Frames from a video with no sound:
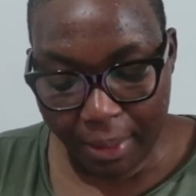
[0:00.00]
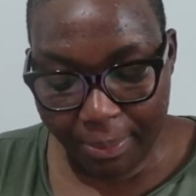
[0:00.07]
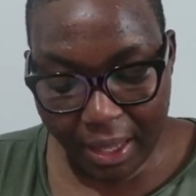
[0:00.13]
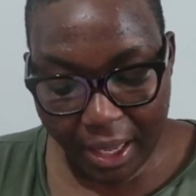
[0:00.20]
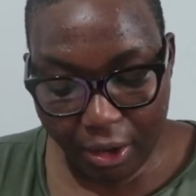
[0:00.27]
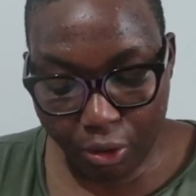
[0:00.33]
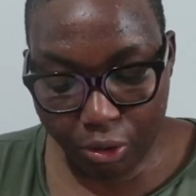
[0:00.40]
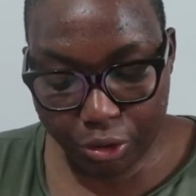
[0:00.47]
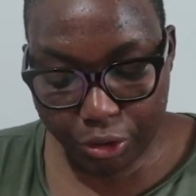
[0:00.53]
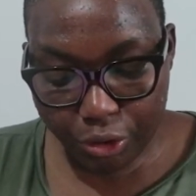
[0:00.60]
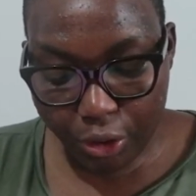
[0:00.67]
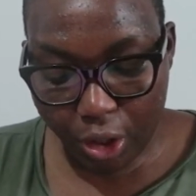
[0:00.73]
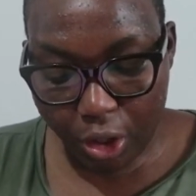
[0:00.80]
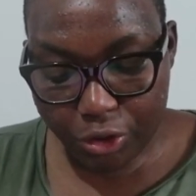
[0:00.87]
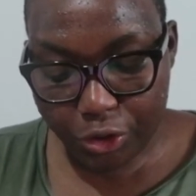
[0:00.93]
They
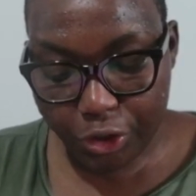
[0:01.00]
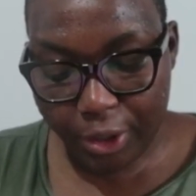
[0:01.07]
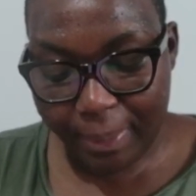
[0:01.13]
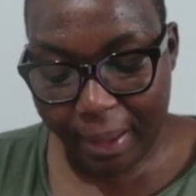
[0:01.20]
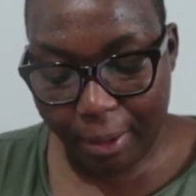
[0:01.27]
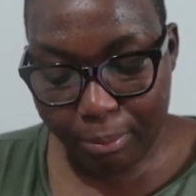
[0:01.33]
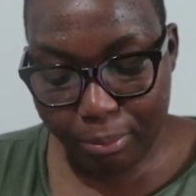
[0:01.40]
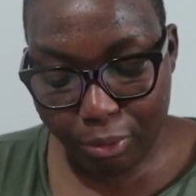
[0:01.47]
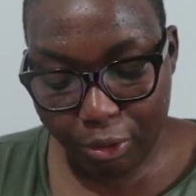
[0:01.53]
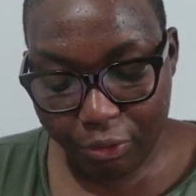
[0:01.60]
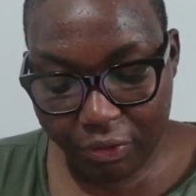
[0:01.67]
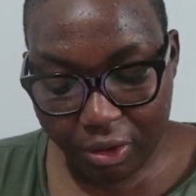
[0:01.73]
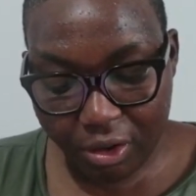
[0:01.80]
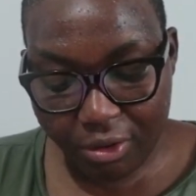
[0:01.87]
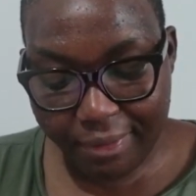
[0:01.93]
also ask you about
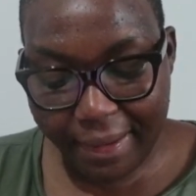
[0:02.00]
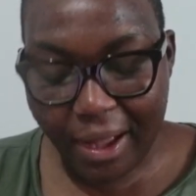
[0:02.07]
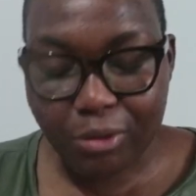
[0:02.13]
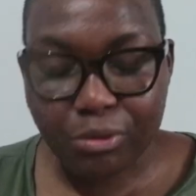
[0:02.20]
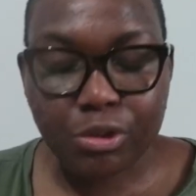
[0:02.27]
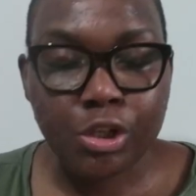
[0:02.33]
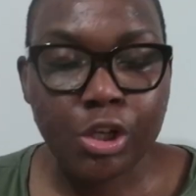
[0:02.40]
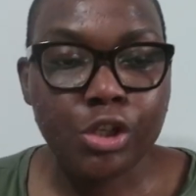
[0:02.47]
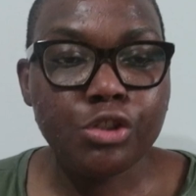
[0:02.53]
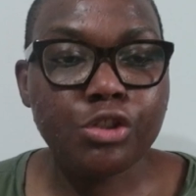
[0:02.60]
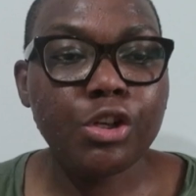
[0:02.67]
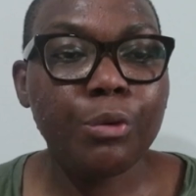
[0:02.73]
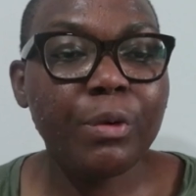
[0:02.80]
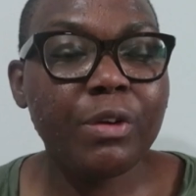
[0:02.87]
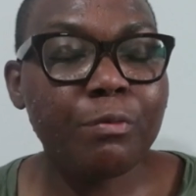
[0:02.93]
moving around.
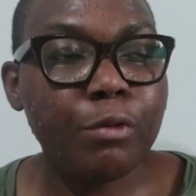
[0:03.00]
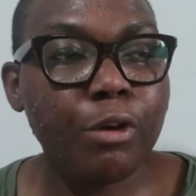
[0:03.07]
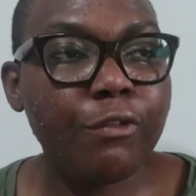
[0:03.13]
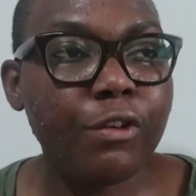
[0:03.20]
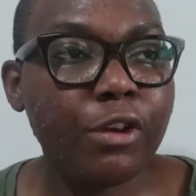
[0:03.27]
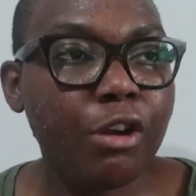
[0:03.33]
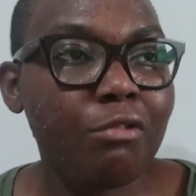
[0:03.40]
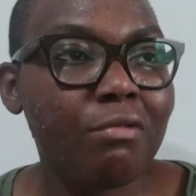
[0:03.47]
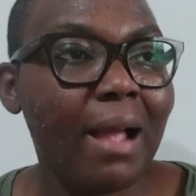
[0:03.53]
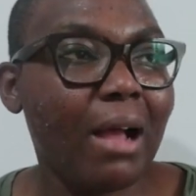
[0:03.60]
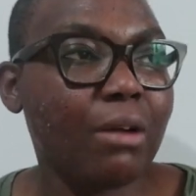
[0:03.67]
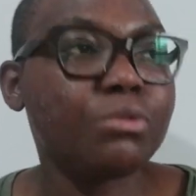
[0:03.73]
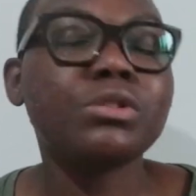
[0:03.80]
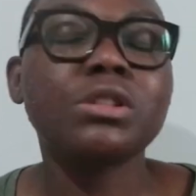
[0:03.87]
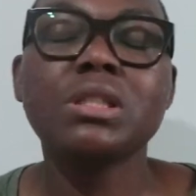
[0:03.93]
So with moving
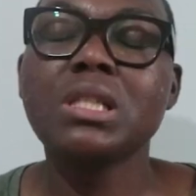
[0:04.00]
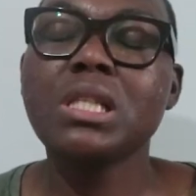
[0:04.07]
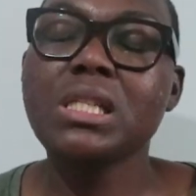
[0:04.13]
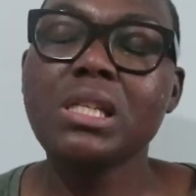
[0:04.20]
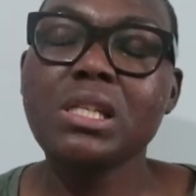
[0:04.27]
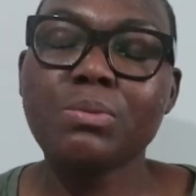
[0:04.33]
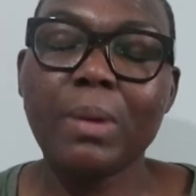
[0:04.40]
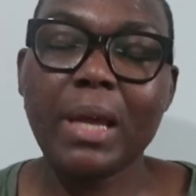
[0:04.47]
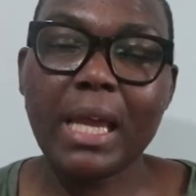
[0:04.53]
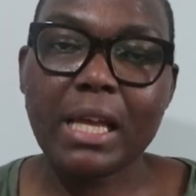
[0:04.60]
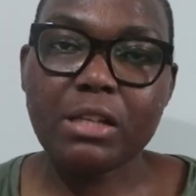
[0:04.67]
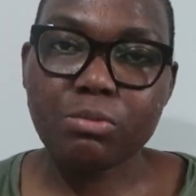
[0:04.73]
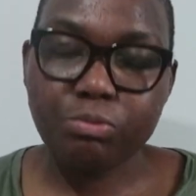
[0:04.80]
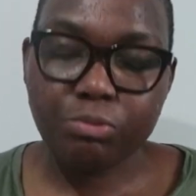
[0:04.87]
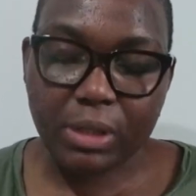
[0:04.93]
around, this is where it
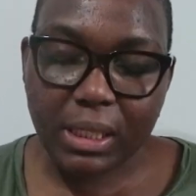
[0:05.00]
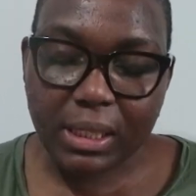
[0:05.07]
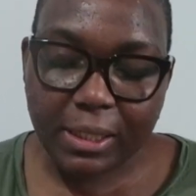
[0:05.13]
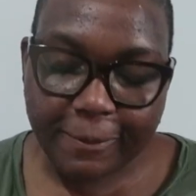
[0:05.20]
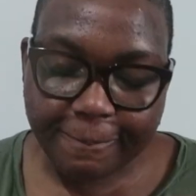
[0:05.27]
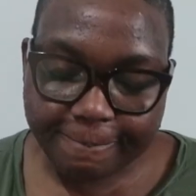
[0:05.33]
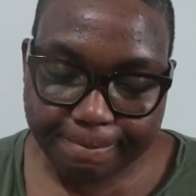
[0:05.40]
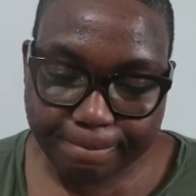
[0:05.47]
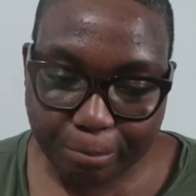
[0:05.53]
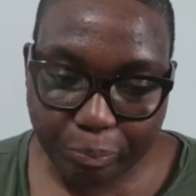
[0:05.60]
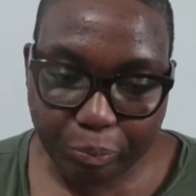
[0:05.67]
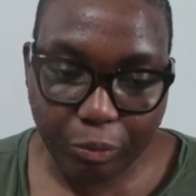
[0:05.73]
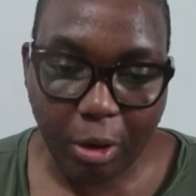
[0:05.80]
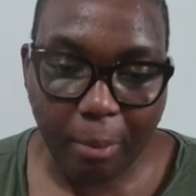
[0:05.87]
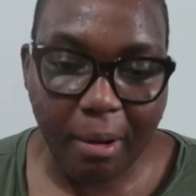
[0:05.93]
gets really
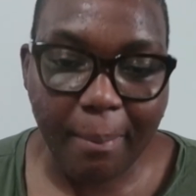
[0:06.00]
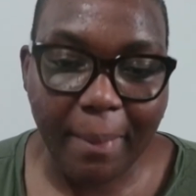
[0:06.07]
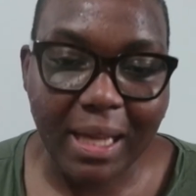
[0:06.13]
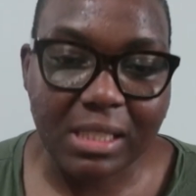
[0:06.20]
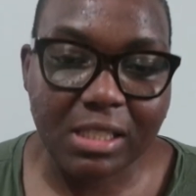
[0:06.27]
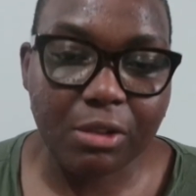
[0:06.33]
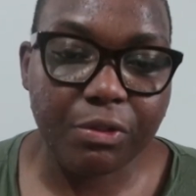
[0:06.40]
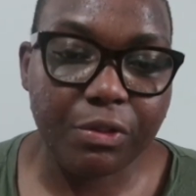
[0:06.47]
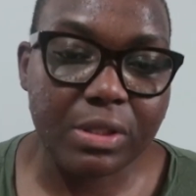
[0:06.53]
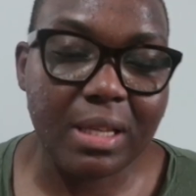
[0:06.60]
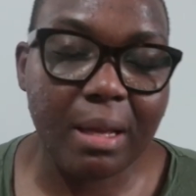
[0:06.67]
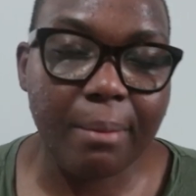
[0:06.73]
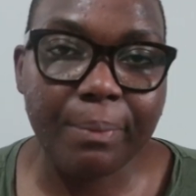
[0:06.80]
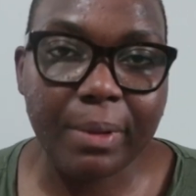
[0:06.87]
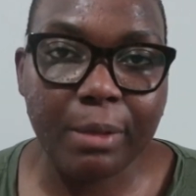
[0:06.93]
problematic for
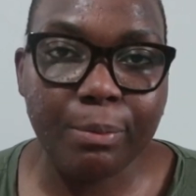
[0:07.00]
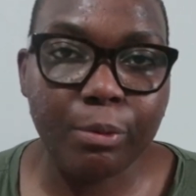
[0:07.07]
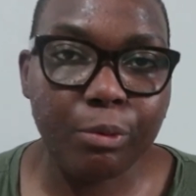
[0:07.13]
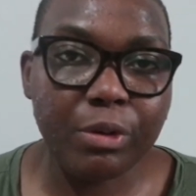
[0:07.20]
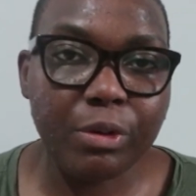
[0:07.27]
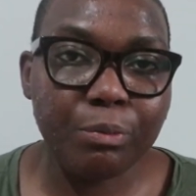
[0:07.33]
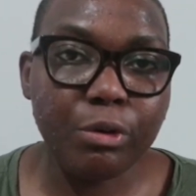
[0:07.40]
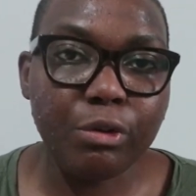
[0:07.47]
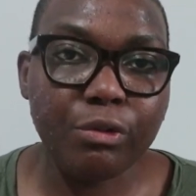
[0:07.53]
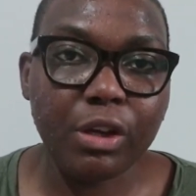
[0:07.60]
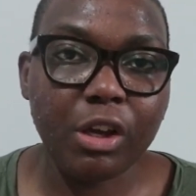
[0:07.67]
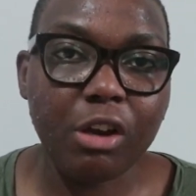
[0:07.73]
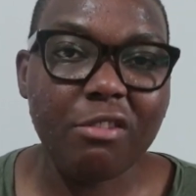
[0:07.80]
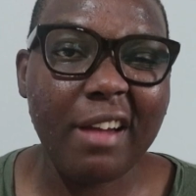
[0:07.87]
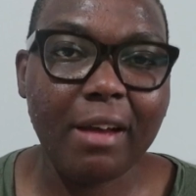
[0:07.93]
some people with
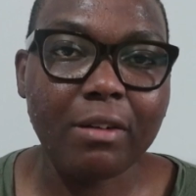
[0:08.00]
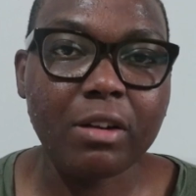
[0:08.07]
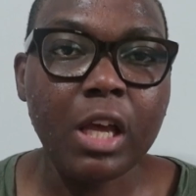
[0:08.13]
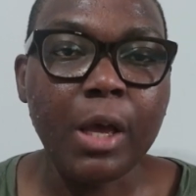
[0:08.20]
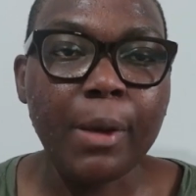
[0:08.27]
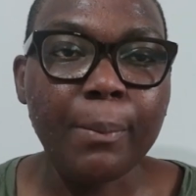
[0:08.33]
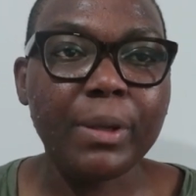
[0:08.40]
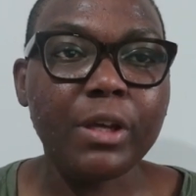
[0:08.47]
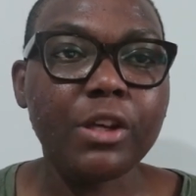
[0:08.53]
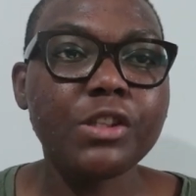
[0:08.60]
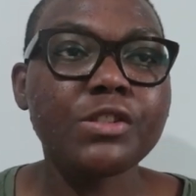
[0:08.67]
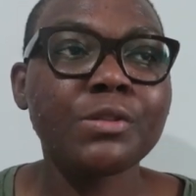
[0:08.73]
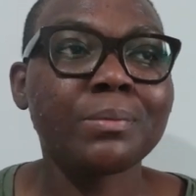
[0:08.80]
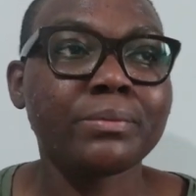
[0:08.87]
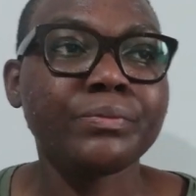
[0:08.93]
moving around,
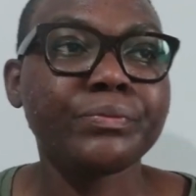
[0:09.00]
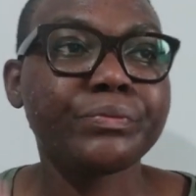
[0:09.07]
because